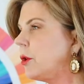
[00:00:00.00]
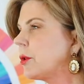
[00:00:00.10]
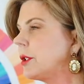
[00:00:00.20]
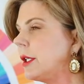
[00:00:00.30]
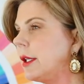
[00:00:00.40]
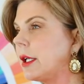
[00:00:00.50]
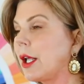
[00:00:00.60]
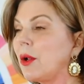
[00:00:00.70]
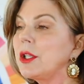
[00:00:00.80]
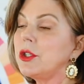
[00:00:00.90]
you'll see
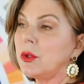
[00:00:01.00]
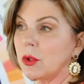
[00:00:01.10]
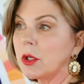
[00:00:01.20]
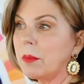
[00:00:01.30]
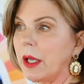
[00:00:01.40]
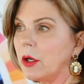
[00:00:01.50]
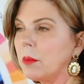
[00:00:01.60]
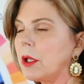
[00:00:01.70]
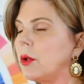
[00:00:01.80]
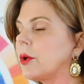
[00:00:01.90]
that not only do you look
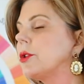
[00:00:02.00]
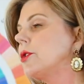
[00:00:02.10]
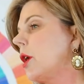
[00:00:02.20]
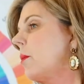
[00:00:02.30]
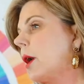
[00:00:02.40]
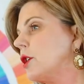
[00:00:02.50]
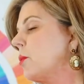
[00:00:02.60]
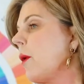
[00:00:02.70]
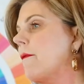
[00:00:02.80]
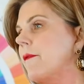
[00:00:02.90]
better, but you are so
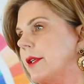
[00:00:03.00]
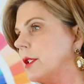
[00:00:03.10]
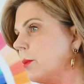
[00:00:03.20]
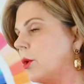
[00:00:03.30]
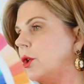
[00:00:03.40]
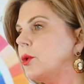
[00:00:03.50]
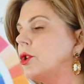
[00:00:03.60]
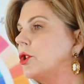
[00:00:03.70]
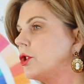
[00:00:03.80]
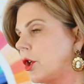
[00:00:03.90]
much more visible.
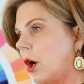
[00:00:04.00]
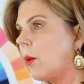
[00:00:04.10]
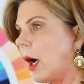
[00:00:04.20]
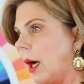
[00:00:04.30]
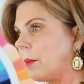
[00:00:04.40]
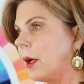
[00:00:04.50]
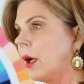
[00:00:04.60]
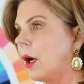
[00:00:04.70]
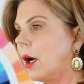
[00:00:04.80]
You show up.